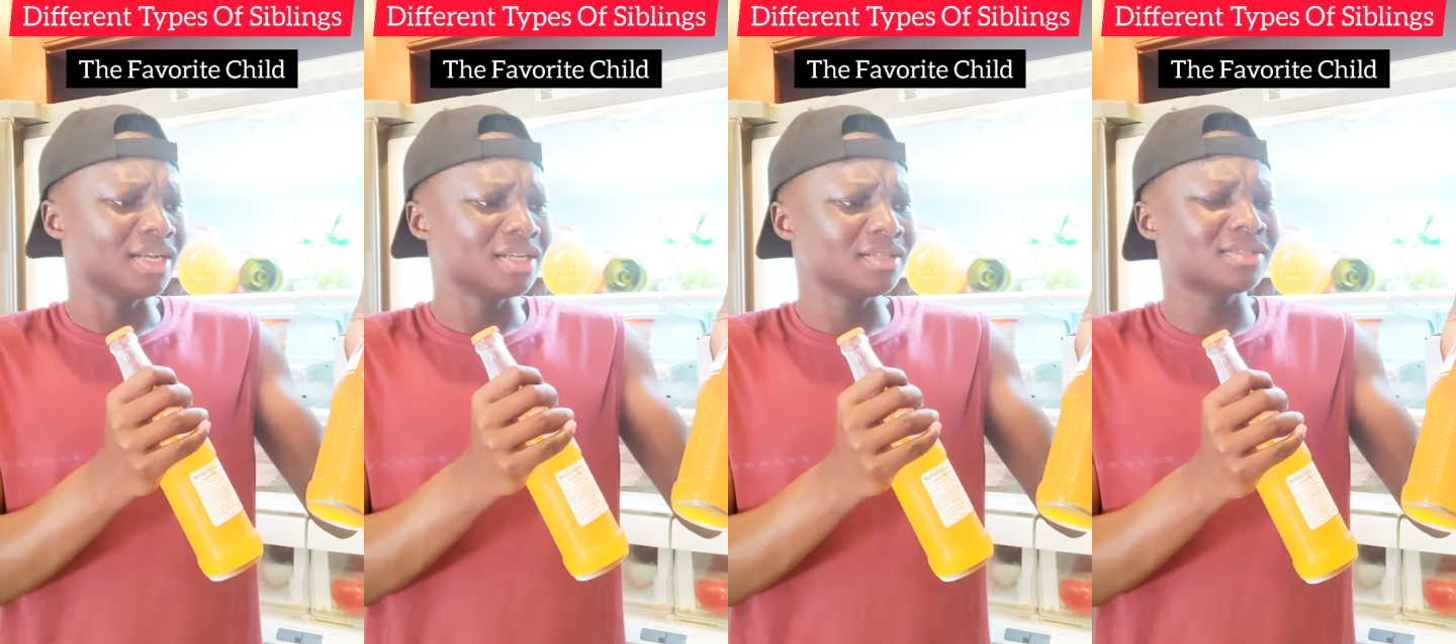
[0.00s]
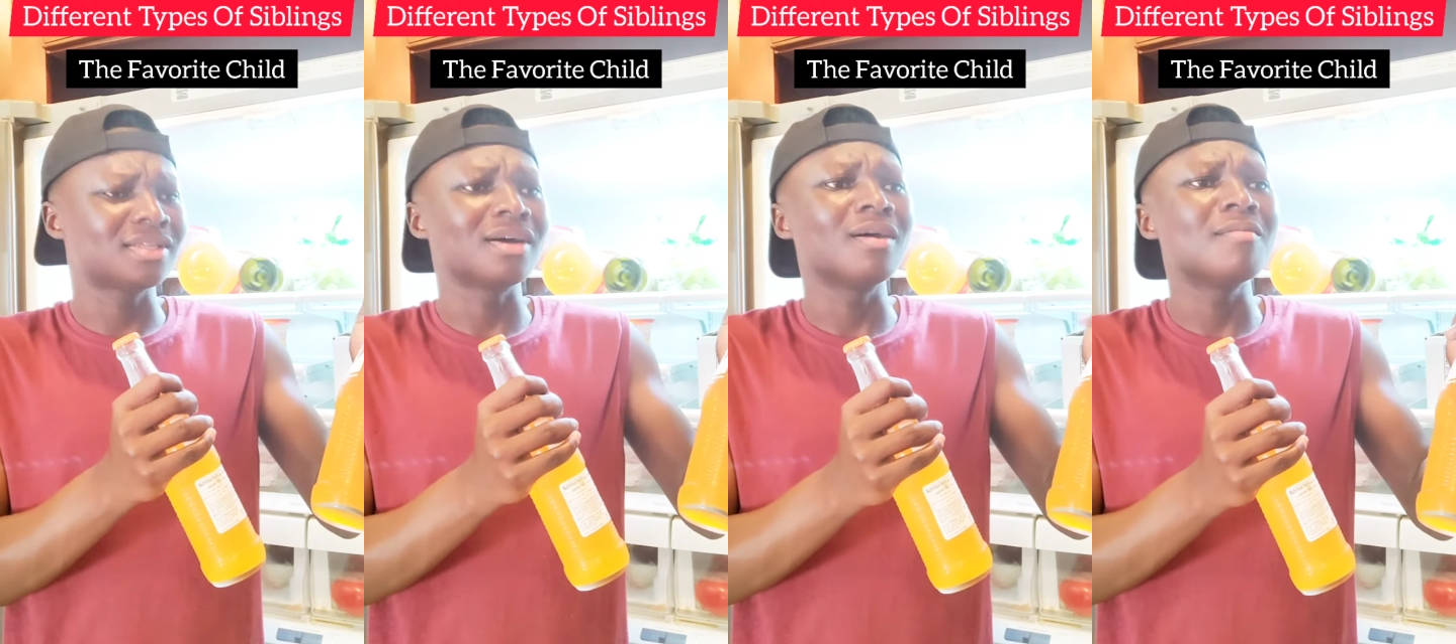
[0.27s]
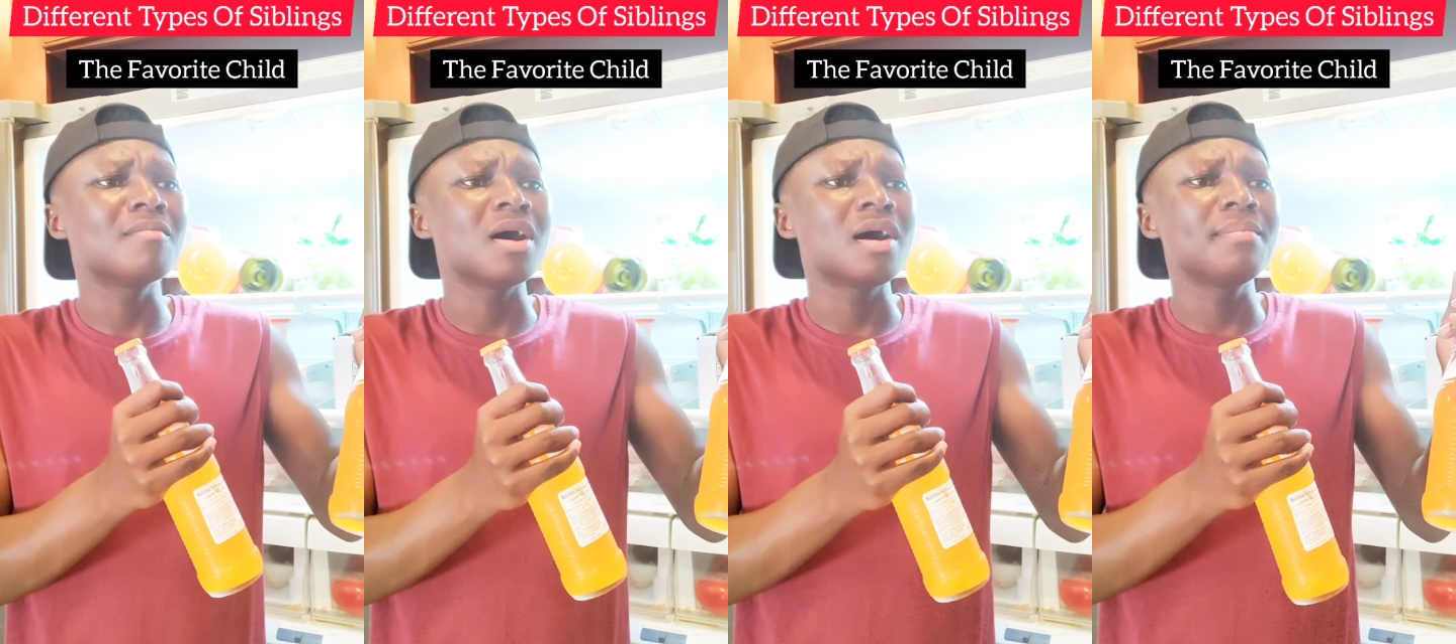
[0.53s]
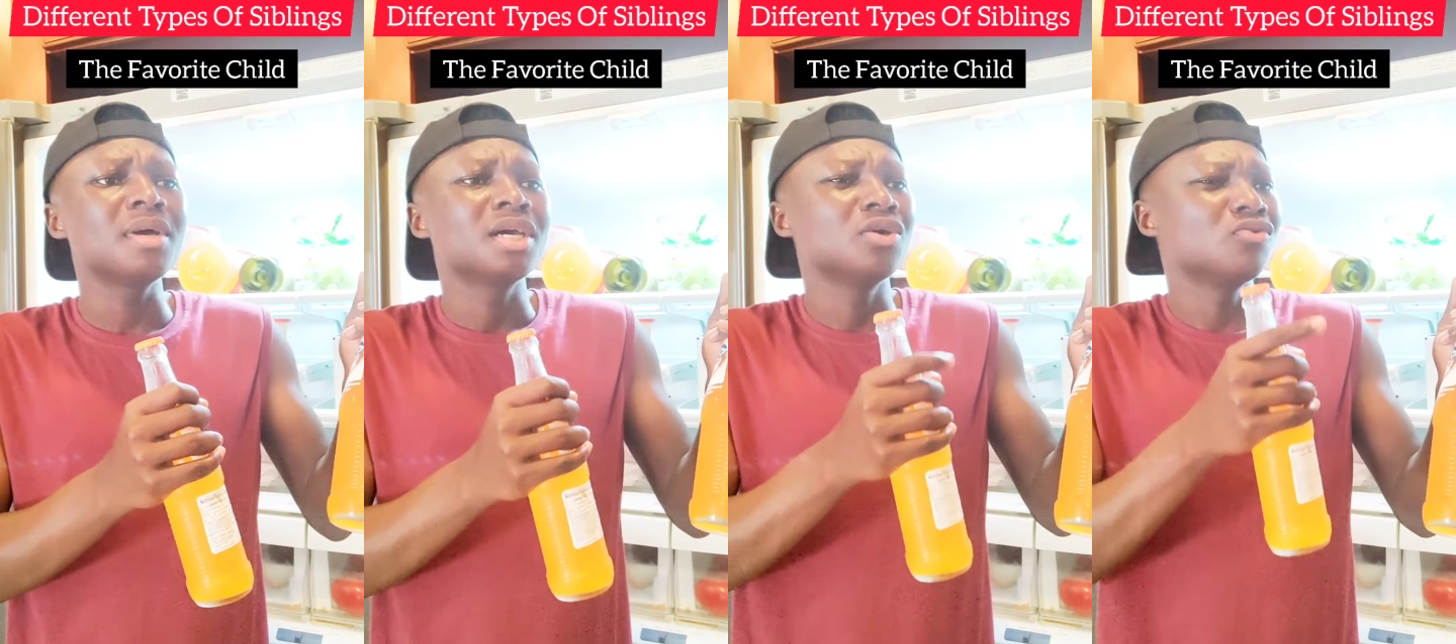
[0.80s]
then tell
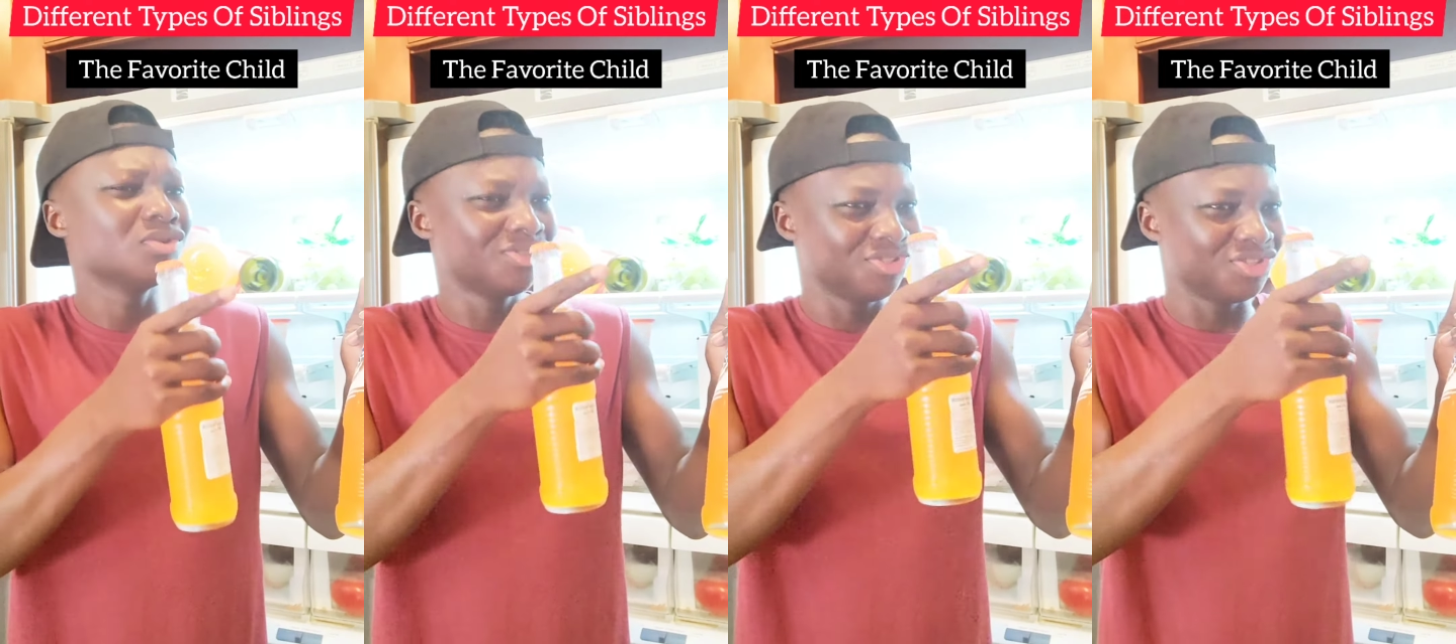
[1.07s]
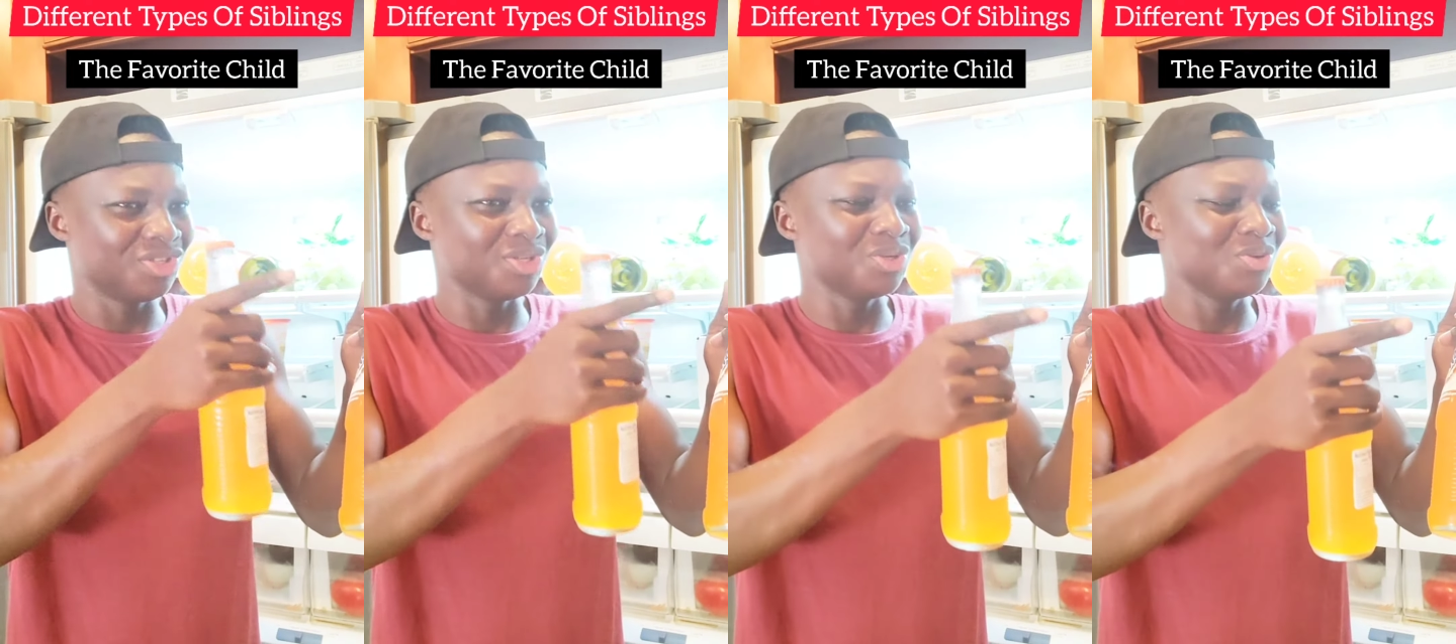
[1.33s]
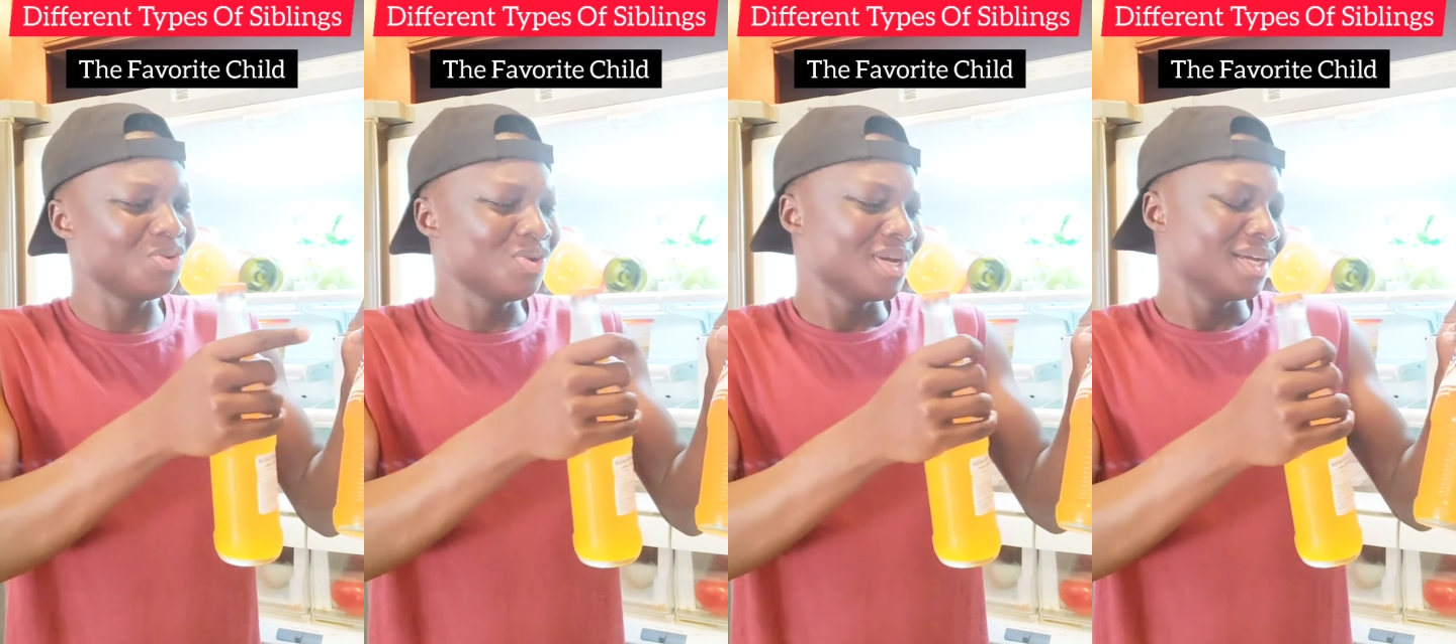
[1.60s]
mom it was you,